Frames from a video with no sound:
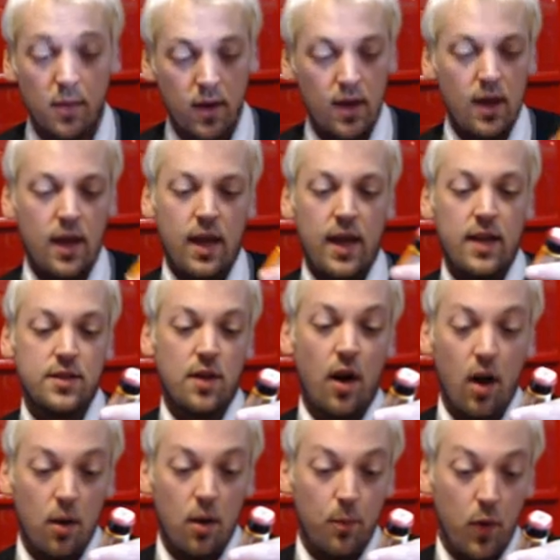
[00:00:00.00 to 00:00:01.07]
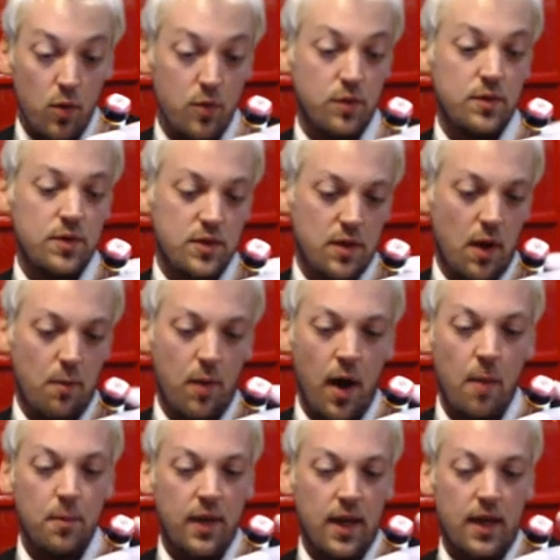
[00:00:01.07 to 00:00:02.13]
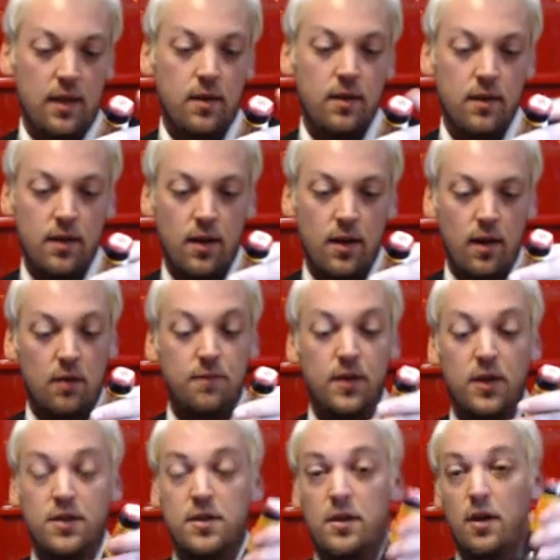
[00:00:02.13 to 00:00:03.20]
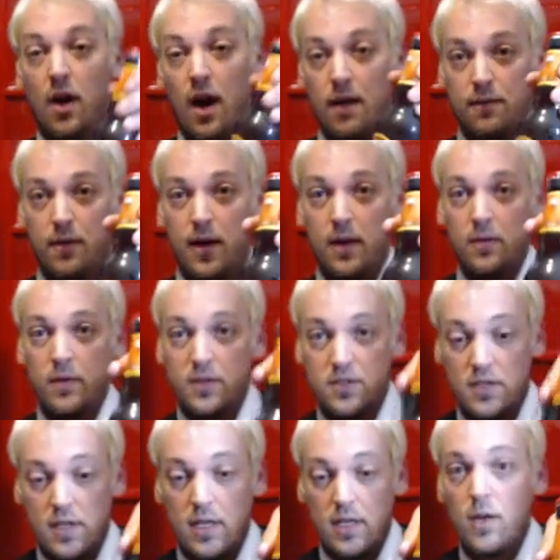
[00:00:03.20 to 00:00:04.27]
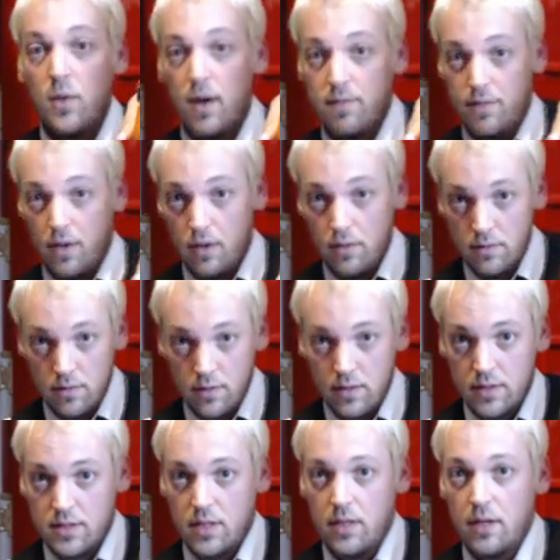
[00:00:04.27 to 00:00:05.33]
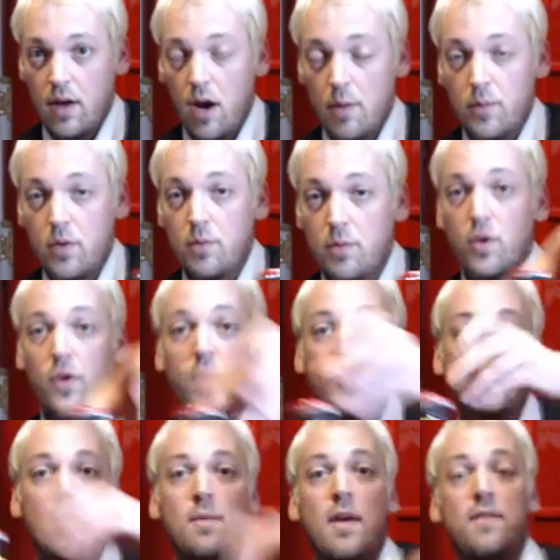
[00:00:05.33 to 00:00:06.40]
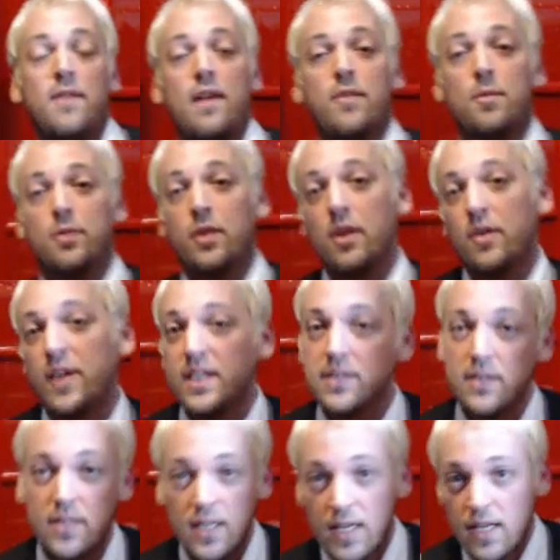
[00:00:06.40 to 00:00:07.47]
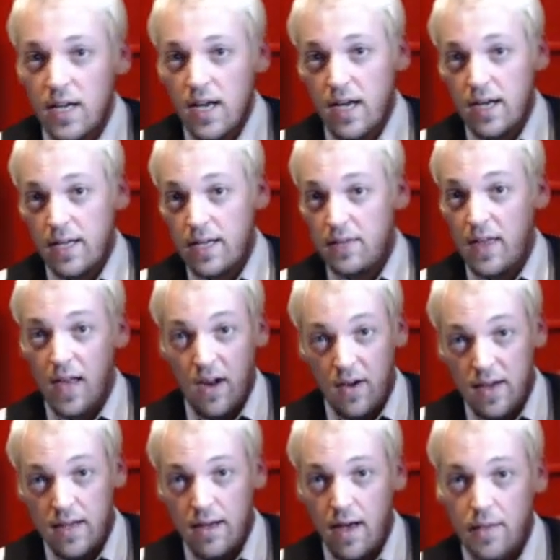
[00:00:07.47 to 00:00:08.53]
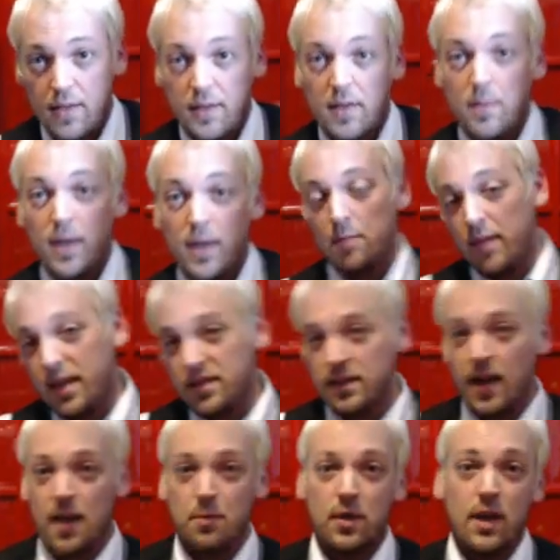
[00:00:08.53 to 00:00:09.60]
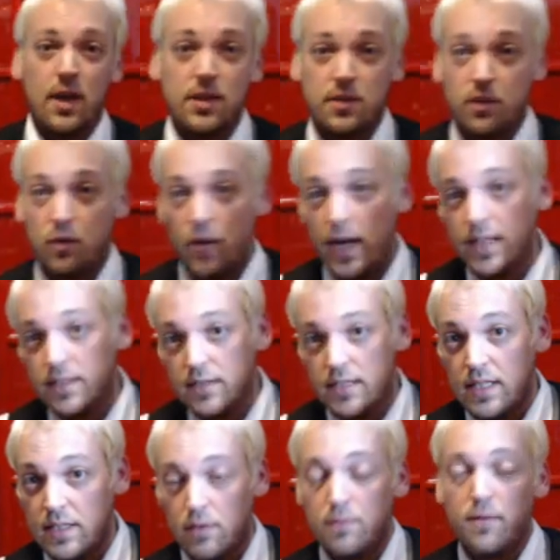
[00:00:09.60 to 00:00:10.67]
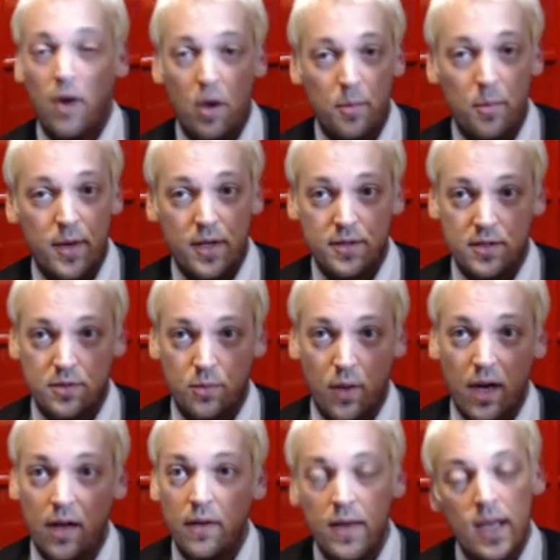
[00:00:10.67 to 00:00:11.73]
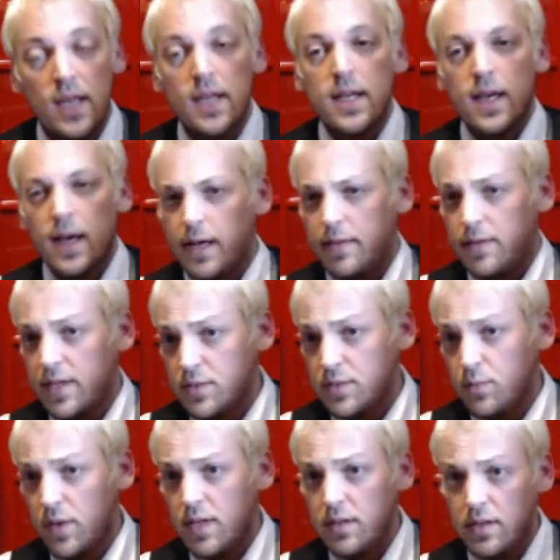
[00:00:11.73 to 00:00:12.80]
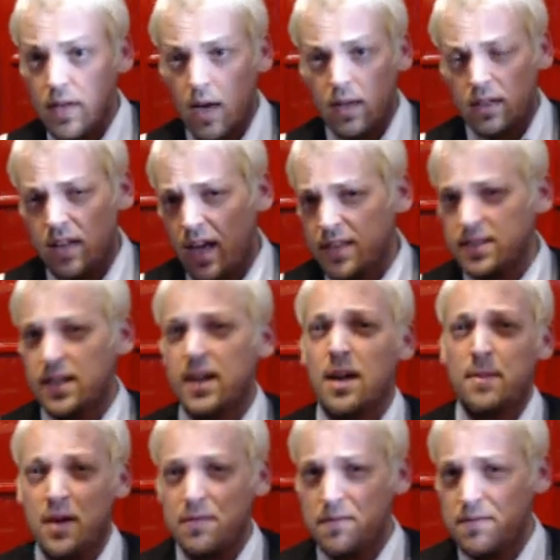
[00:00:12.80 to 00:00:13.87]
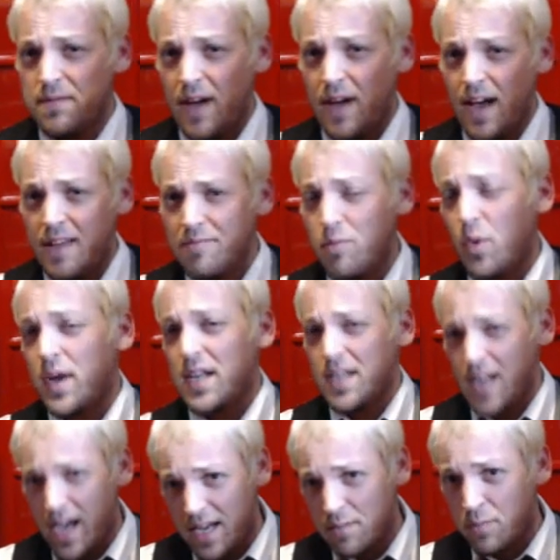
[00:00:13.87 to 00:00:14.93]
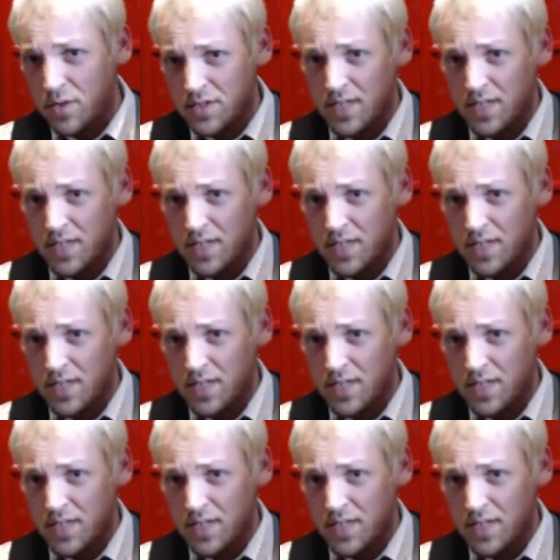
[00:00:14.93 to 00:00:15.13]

up is Harpoon's Pumpkin Unfiltered Offering, which is the UFO. It's a Harpoon brewery. It's one of my favorite breweries in the area. I think they make amazing IPAs and great seasonal fall beers as well. This one clocks in at about 5.9%